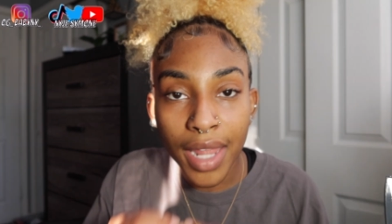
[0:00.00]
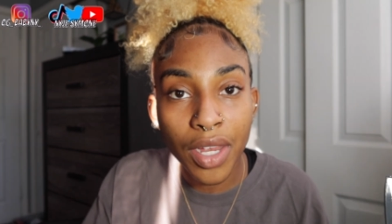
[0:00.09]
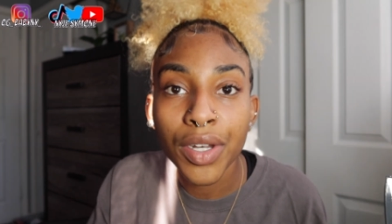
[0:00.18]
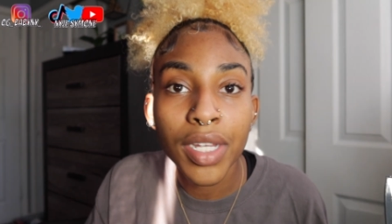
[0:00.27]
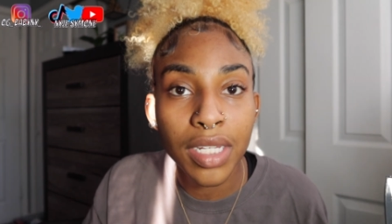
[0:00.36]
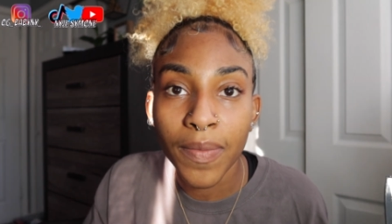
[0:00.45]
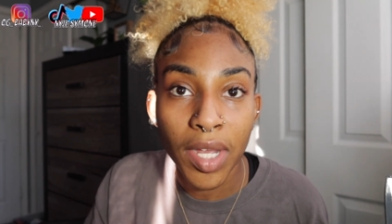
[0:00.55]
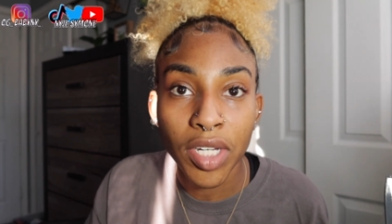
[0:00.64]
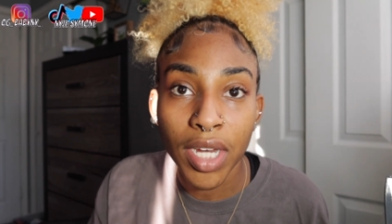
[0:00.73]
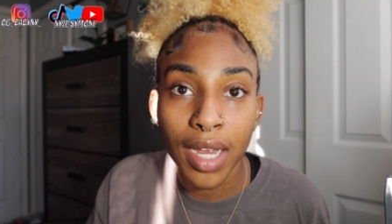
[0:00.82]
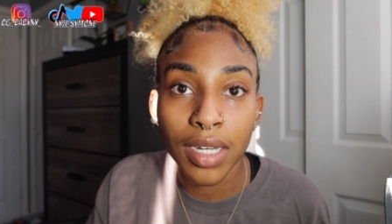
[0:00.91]
there need to be a
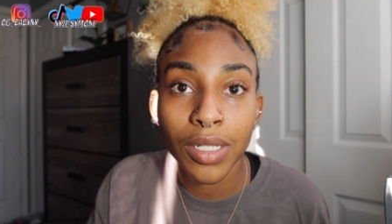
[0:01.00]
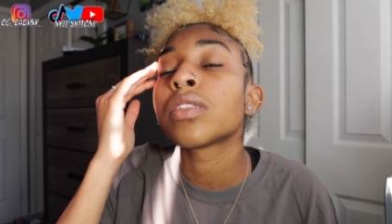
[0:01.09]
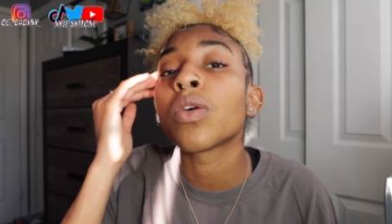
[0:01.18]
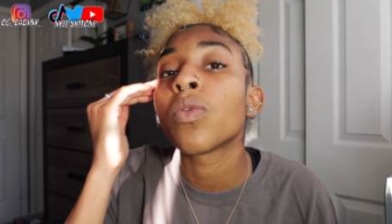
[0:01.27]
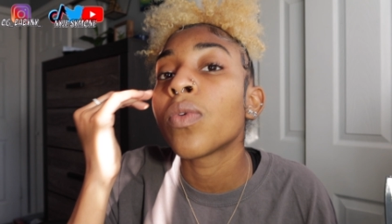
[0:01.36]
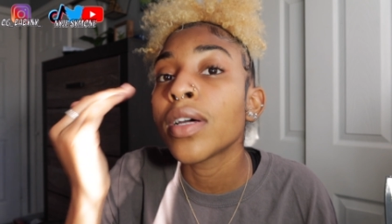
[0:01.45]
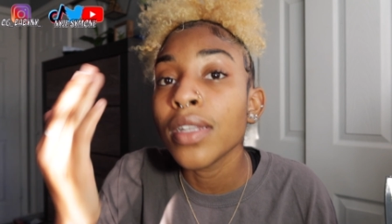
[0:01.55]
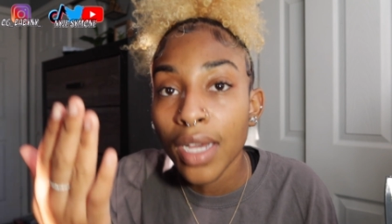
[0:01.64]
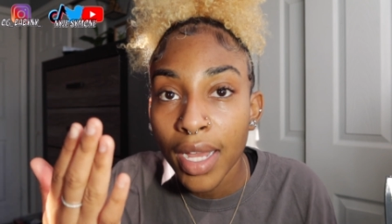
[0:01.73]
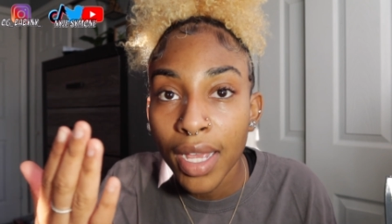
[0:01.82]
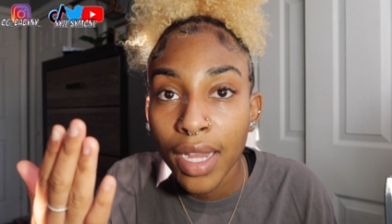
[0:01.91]
change. So one
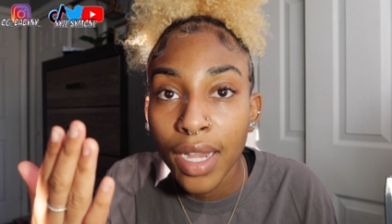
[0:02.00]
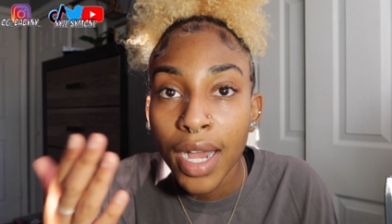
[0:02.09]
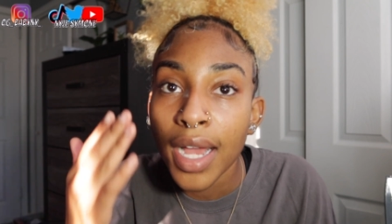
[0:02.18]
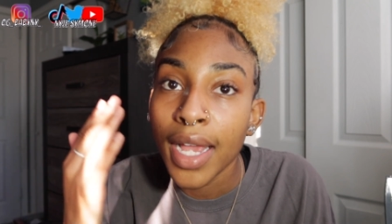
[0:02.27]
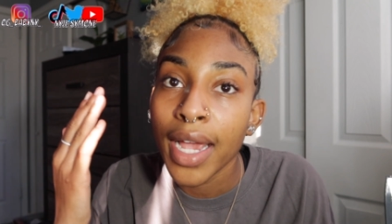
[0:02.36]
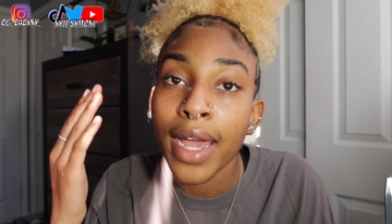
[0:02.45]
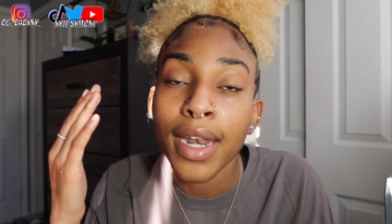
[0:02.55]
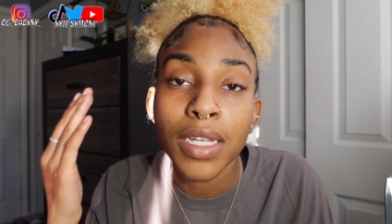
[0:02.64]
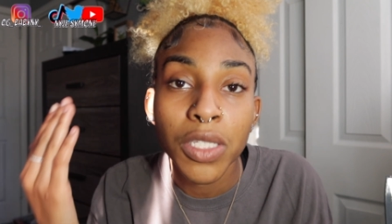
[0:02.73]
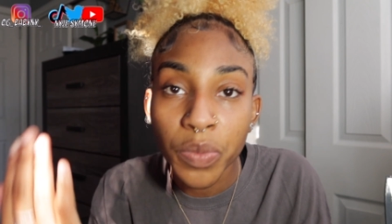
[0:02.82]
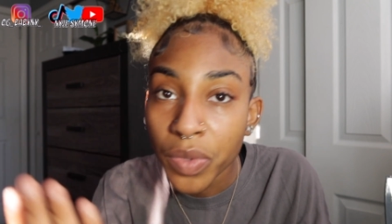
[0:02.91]
night I had
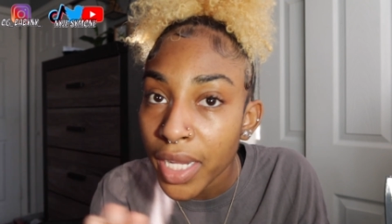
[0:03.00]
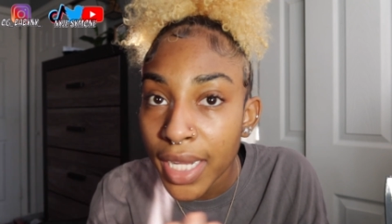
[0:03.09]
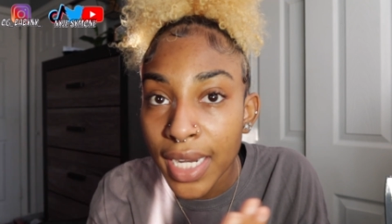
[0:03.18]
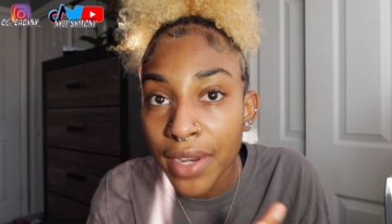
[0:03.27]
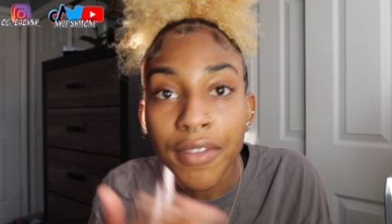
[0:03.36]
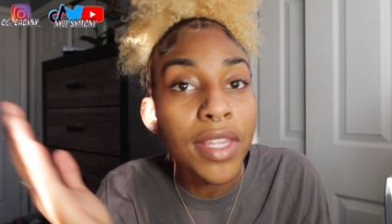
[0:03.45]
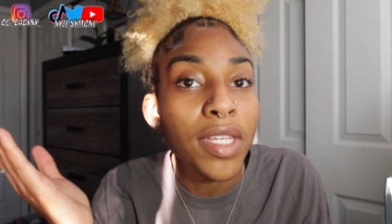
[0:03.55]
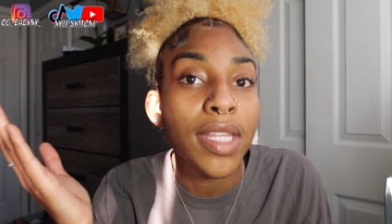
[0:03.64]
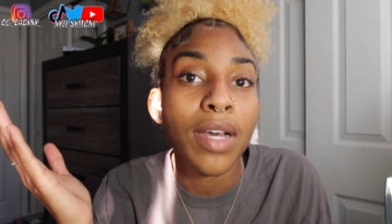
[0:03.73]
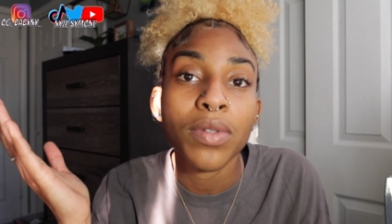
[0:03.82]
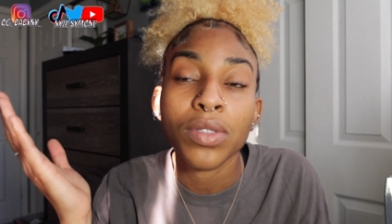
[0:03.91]
explained
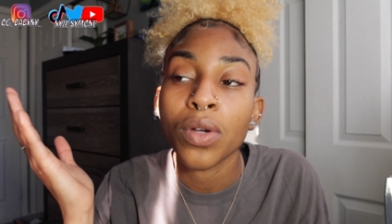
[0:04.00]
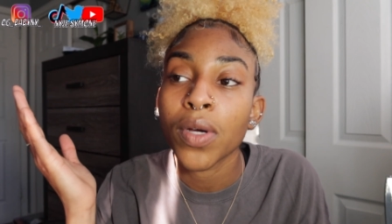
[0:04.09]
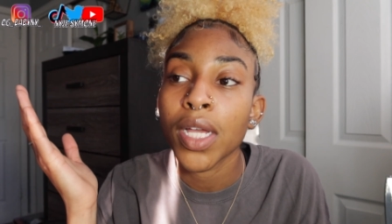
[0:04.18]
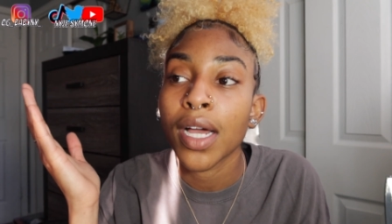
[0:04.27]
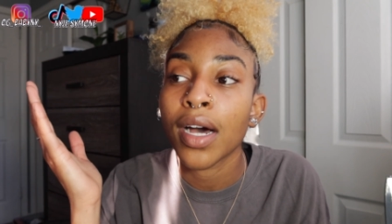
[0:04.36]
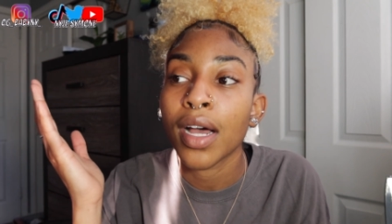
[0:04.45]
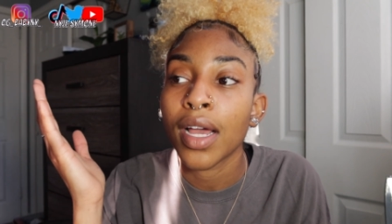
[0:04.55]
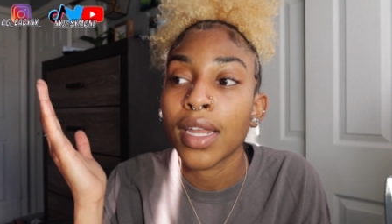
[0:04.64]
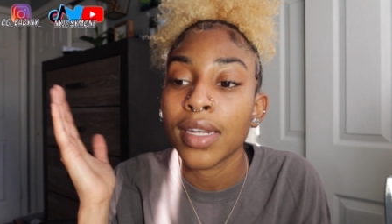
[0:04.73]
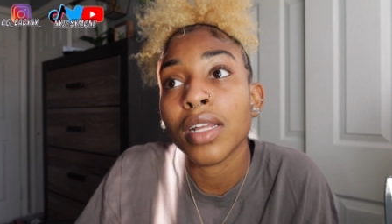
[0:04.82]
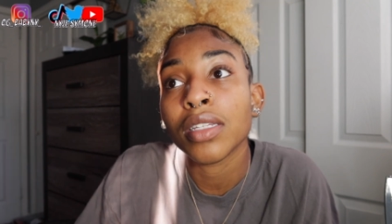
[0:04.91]
everything that was going
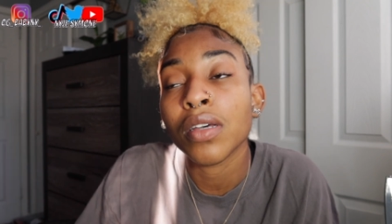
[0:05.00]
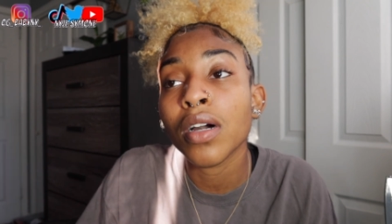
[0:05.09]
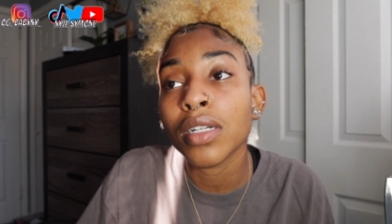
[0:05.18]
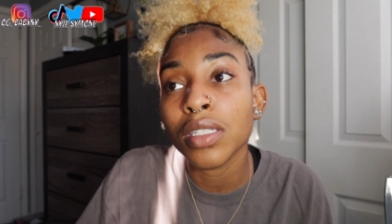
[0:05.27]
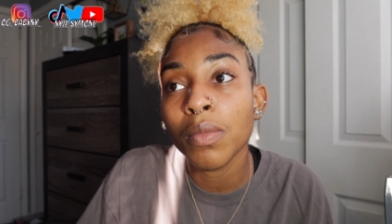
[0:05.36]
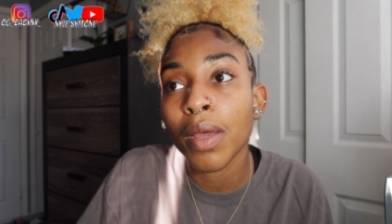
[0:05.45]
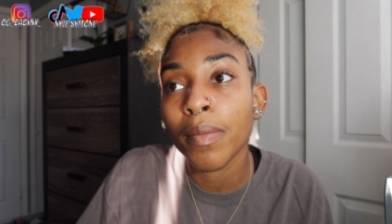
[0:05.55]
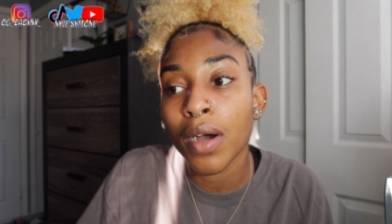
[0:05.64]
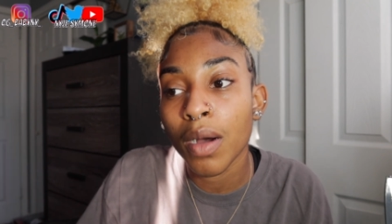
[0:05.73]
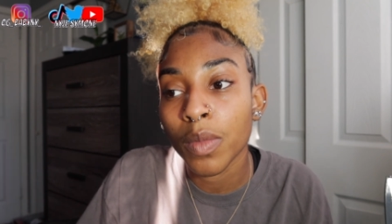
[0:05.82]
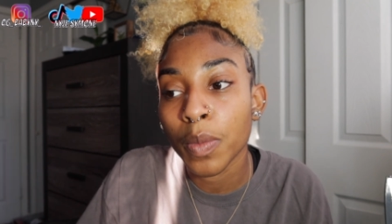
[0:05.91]
on. I talked to my
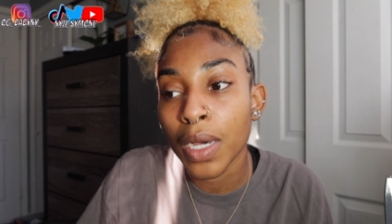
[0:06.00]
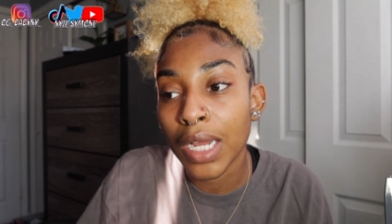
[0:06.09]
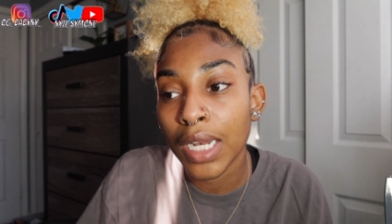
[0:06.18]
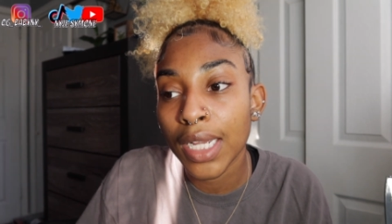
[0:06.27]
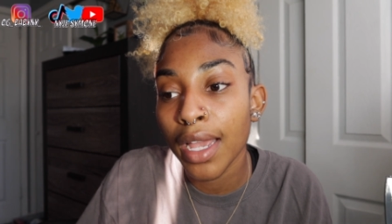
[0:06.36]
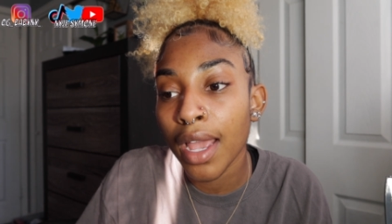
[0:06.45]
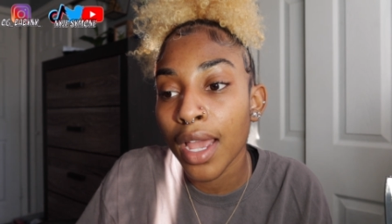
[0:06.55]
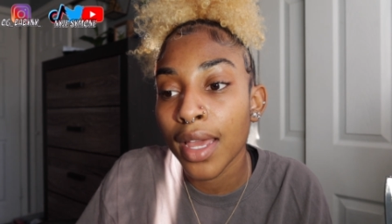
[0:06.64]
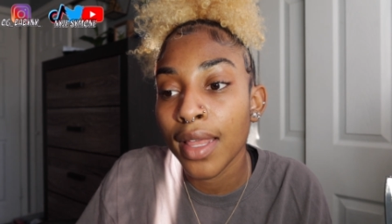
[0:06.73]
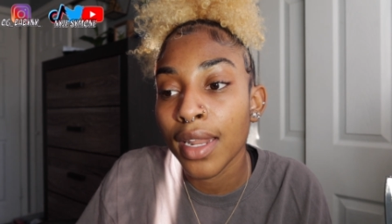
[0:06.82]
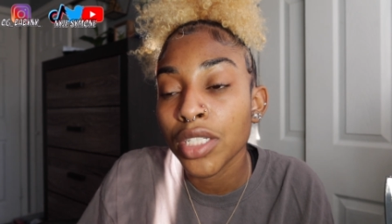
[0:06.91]
mom about it,
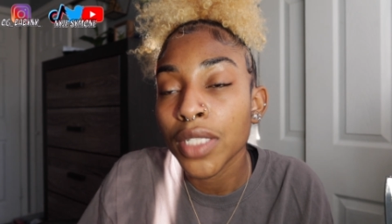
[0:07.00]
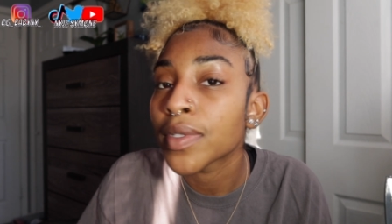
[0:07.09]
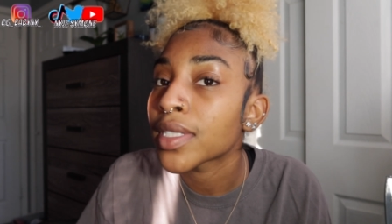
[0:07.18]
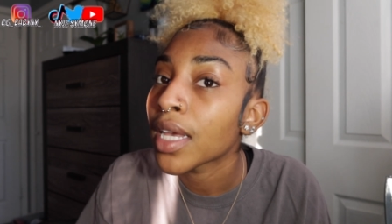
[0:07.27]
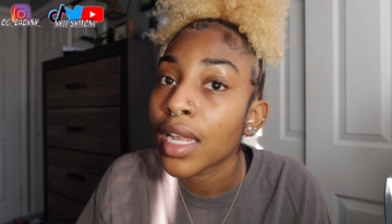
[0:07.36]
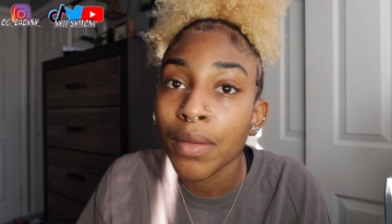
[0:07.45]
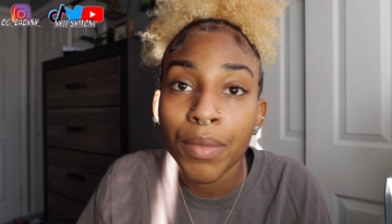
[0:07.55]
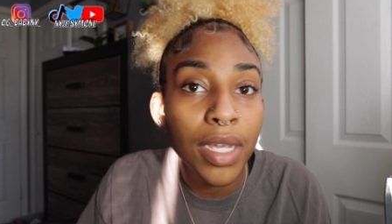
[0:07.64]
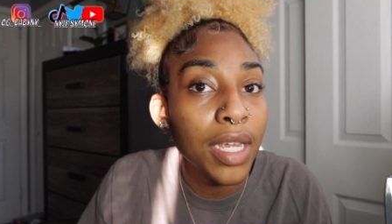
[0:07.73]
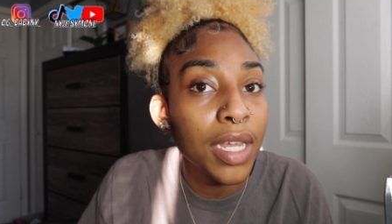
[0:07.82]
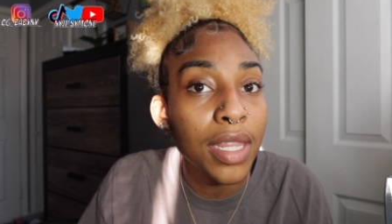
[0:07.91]
and she was telling
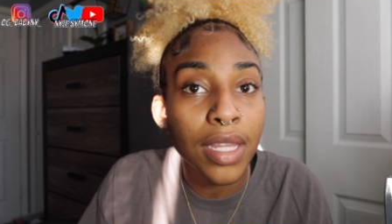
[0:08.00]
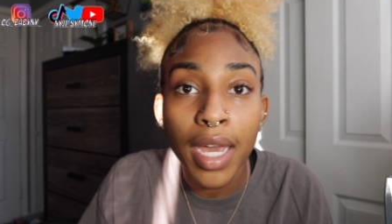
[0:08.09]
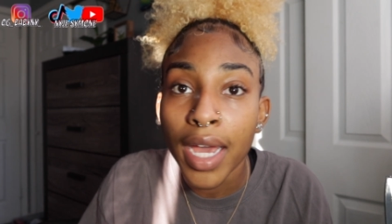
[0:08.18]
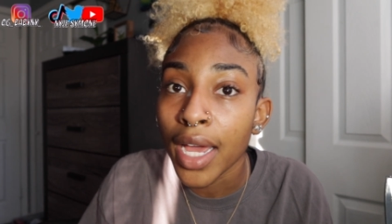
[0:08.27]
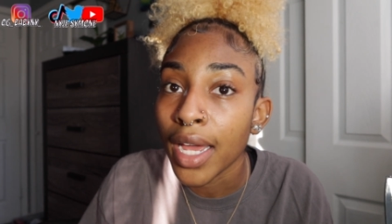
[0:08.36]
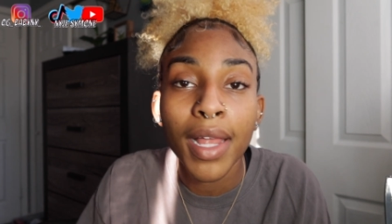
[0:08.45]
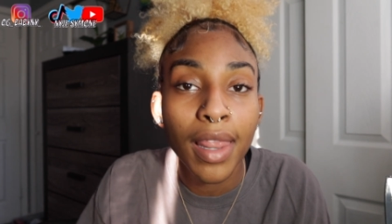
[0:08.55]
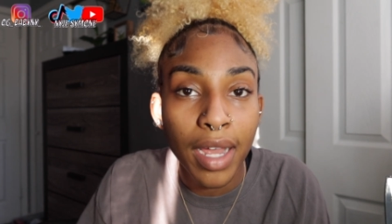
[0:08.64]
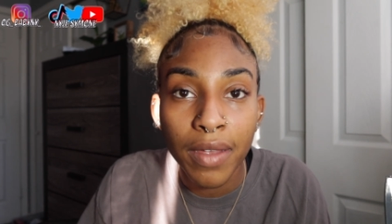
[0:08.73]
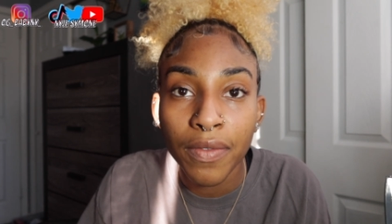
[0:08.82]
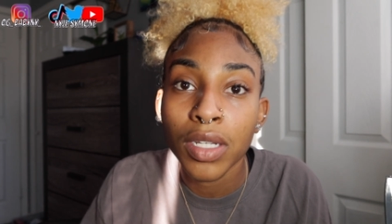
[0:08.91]
me that my
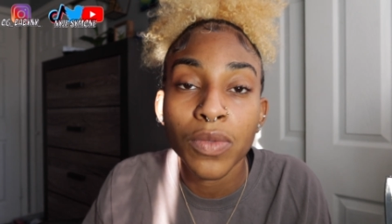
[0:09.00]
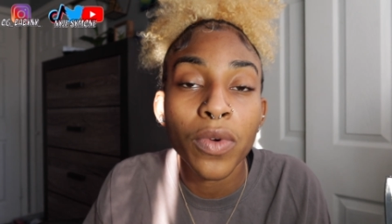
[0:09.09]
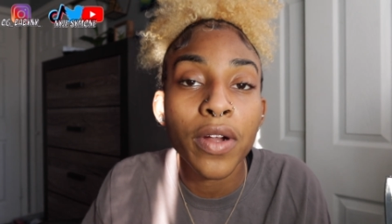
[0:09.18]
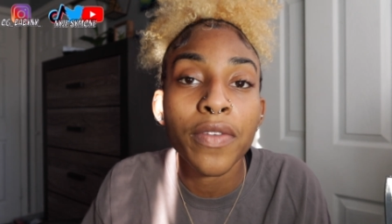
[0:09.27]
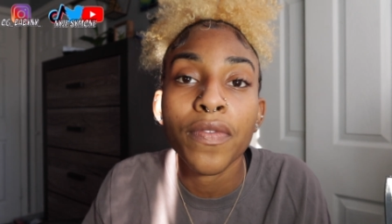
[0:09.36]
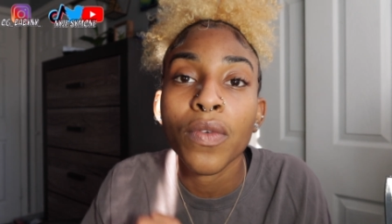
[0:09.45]
life is worth